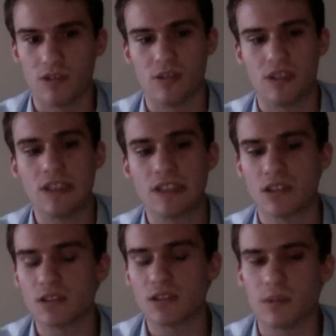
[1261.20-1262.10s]
leak
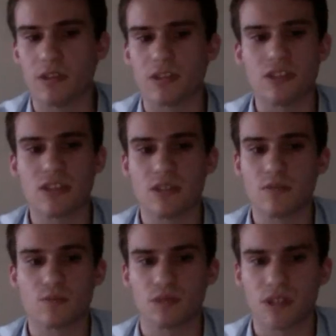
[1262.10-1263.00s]
document, it
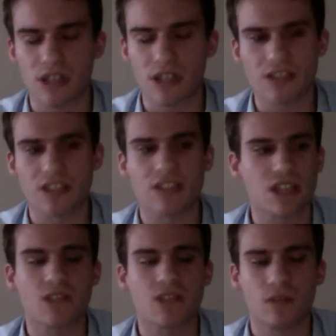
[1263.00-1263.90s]
seems pretty clear that
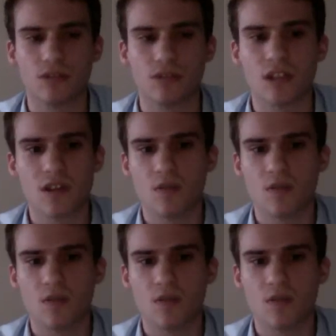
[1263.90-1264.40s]
that falls